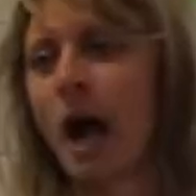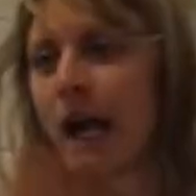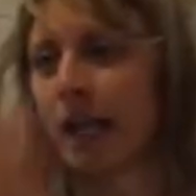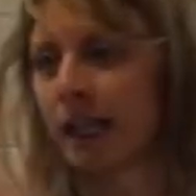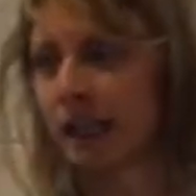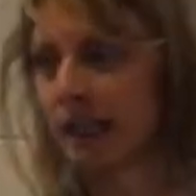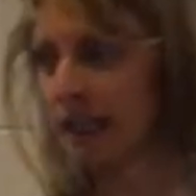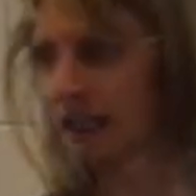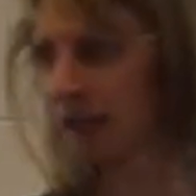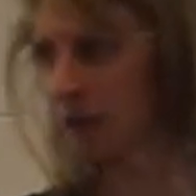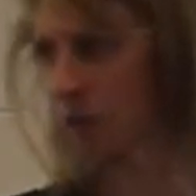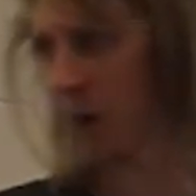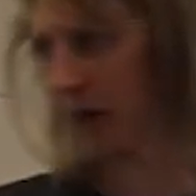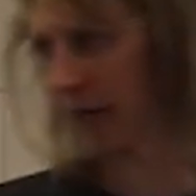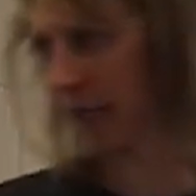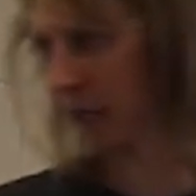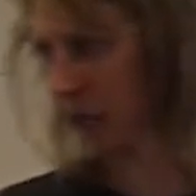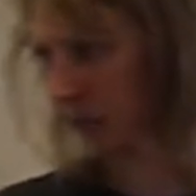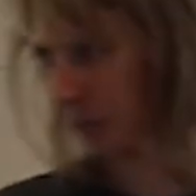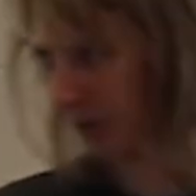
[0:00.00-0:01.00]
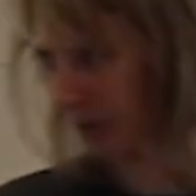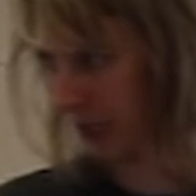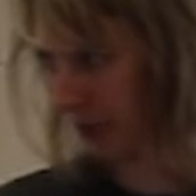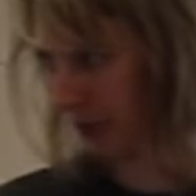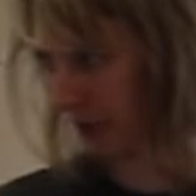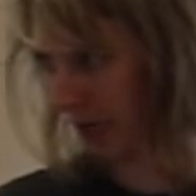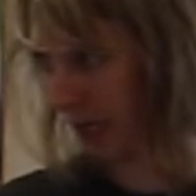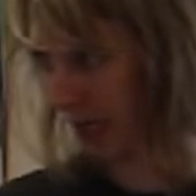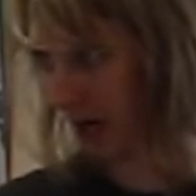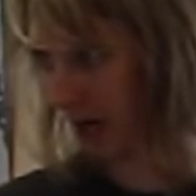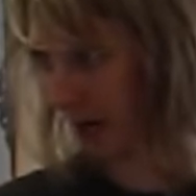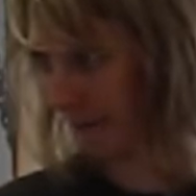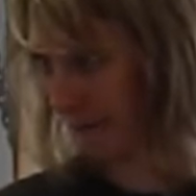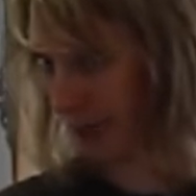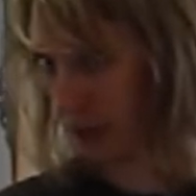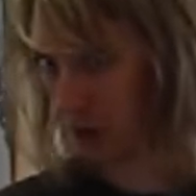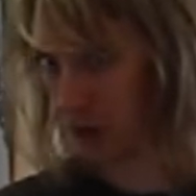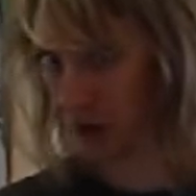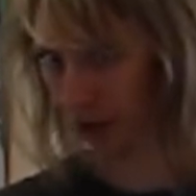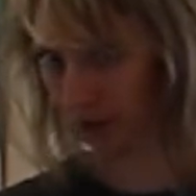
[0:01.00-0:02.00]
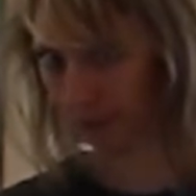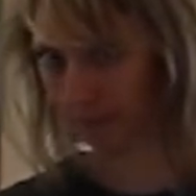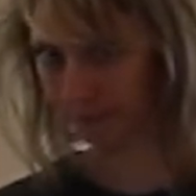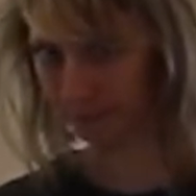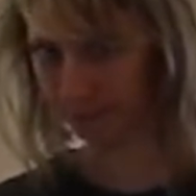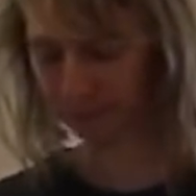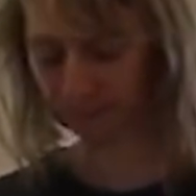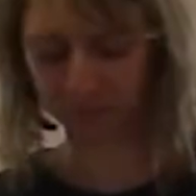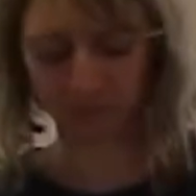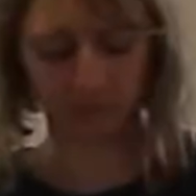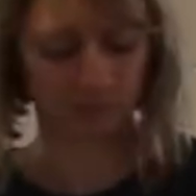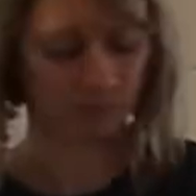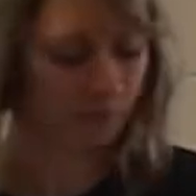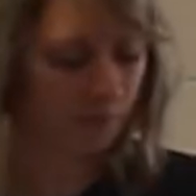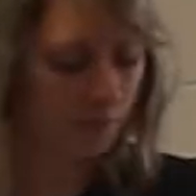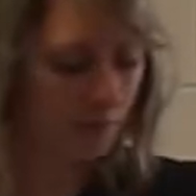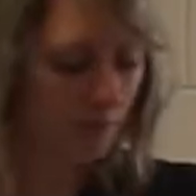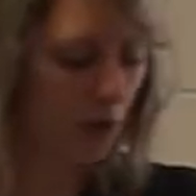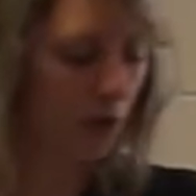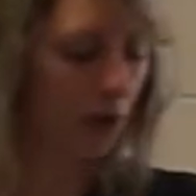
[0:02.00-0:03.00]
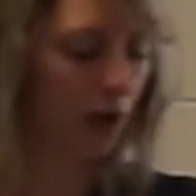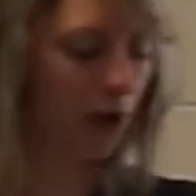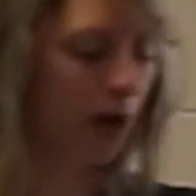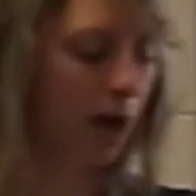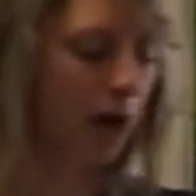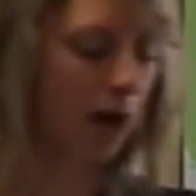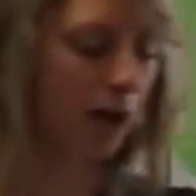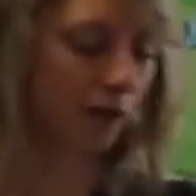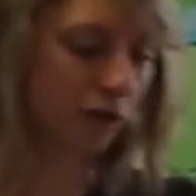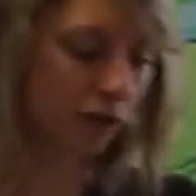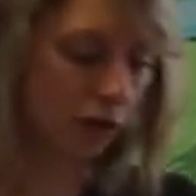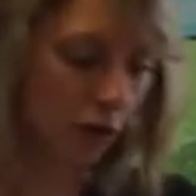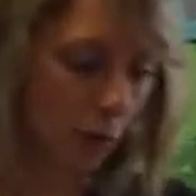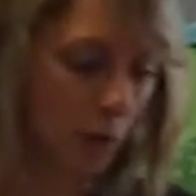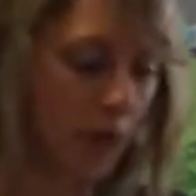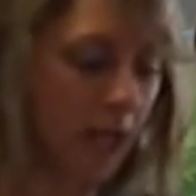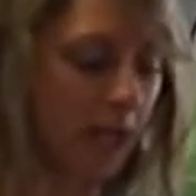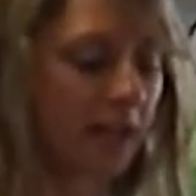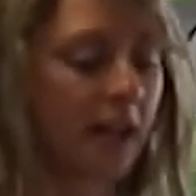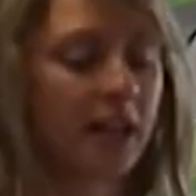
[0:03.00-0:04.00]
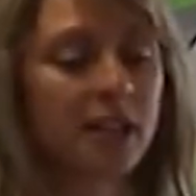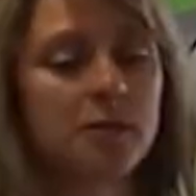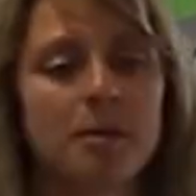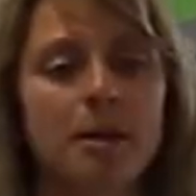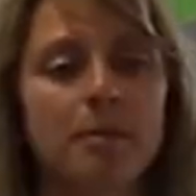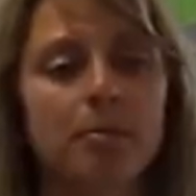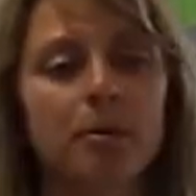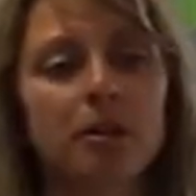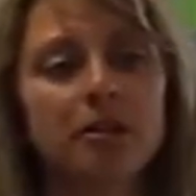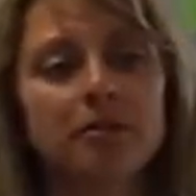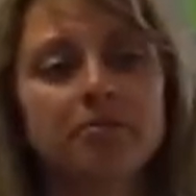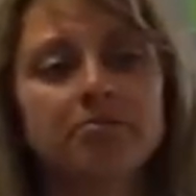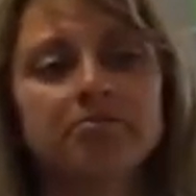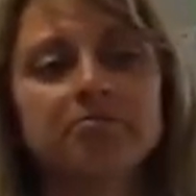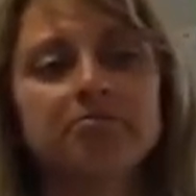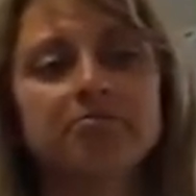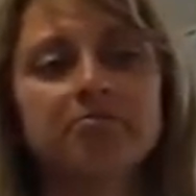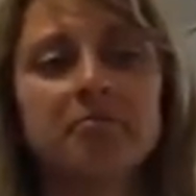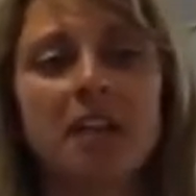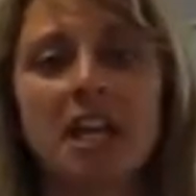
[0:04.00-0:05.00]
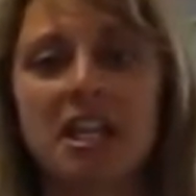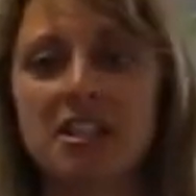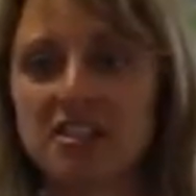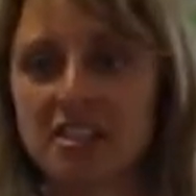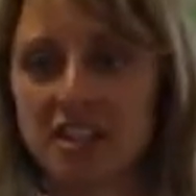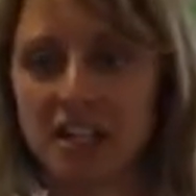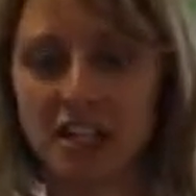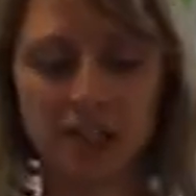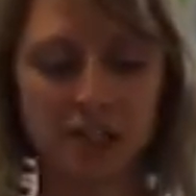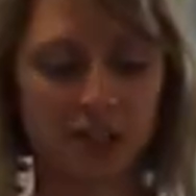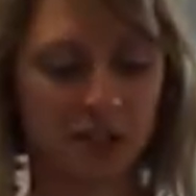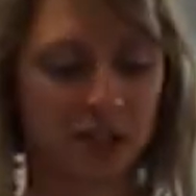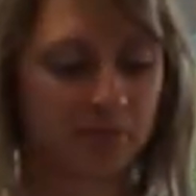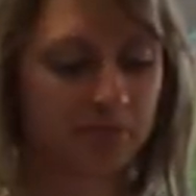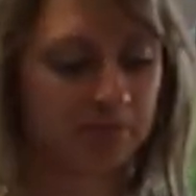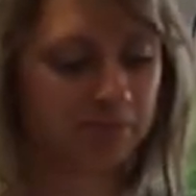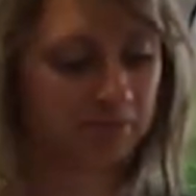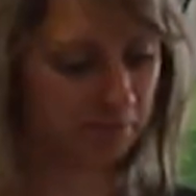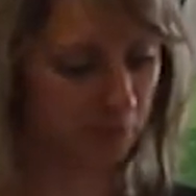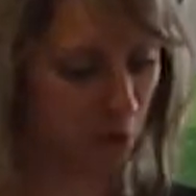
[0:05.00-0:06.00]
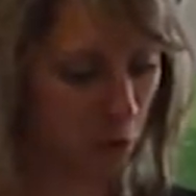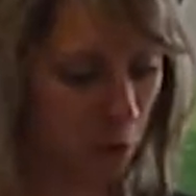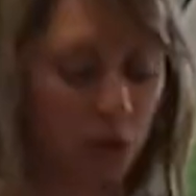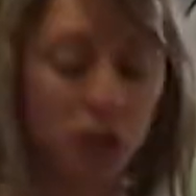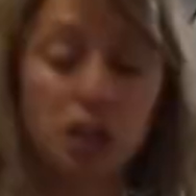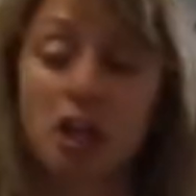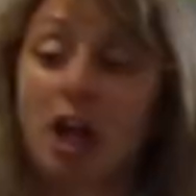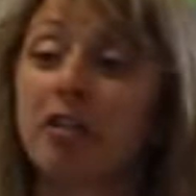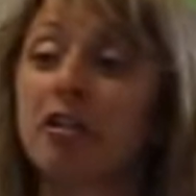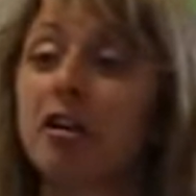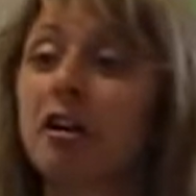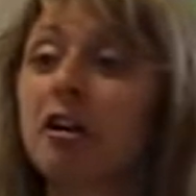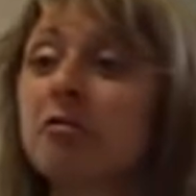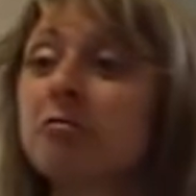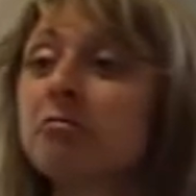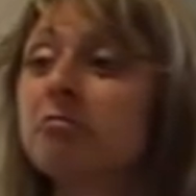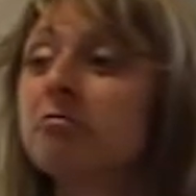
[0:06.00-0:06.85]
I at least wanted to reiterate our mission. Uh, so we connect people in cities to each other,